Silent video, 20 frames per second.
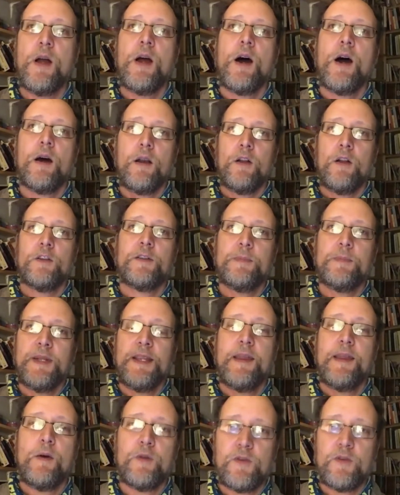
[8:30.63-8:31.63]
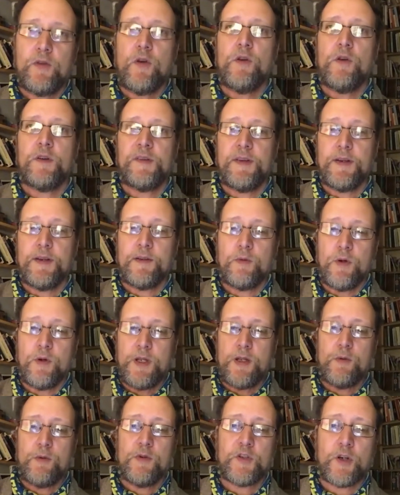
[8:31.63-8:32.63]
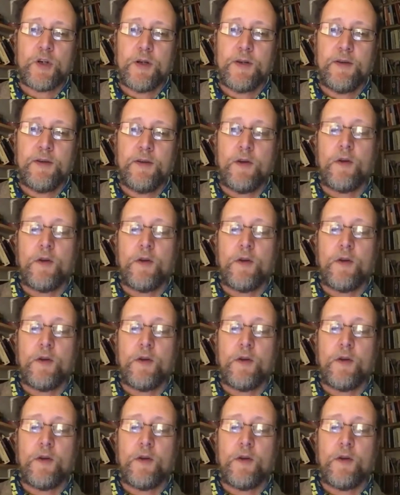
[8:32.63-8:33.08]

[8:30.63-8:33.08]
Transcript: and ultimately they were toxic to what you were trying to do.